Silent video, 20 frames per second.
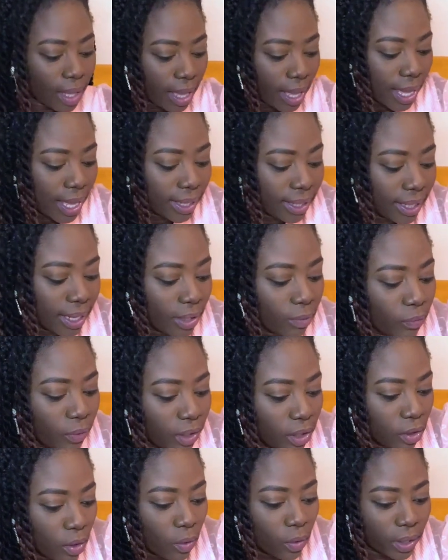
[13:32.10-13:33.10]
and then we
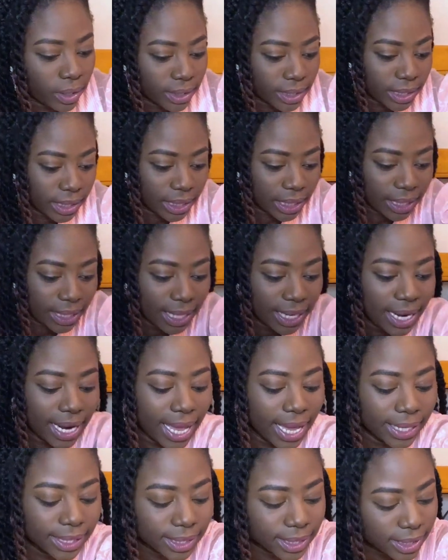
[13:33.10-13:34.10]
go on to the
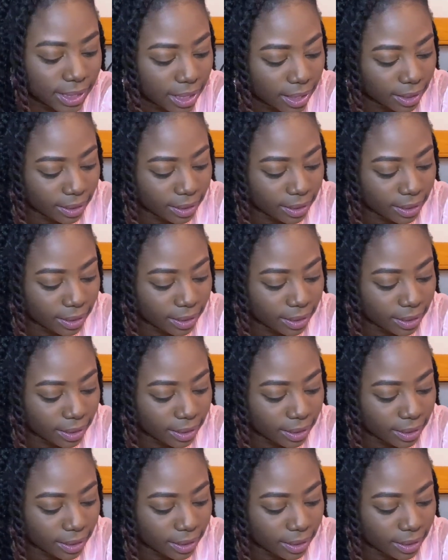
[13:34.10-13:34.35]
next.